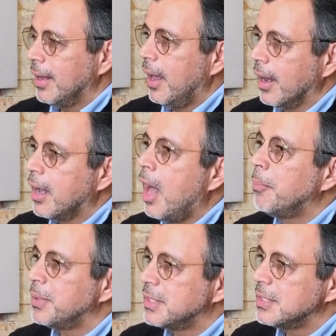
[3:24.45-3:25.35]
a
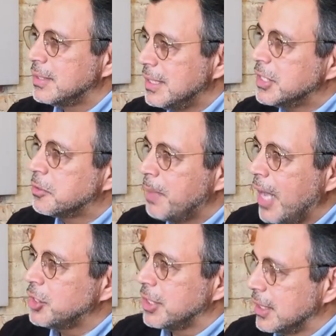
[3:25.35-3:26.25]
competency
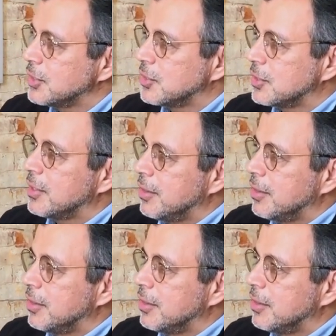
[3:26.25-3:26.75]
specialists